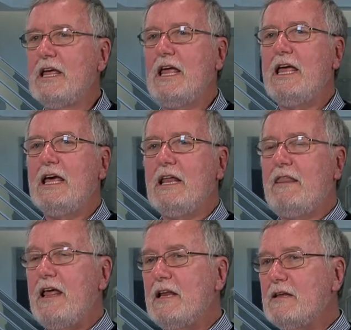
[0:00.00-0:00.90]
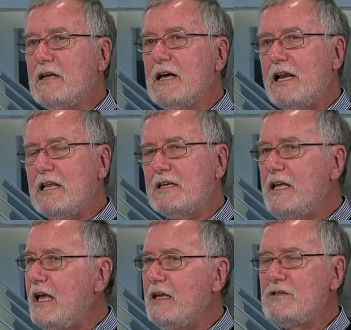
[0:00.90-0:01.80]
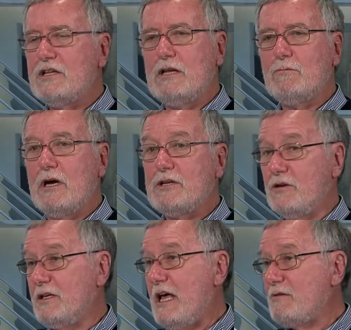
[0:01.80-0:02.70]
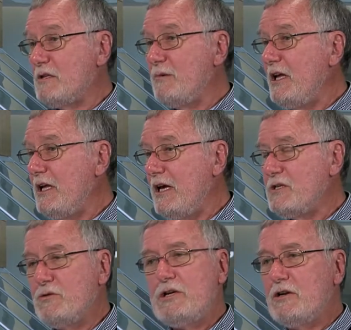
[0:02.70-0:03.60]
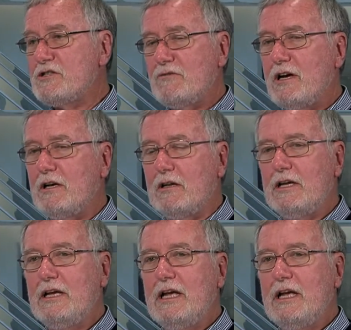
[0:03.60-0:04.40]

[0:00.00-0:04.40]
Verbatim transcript: and then got engaged in what turned out to be a two-year struggle.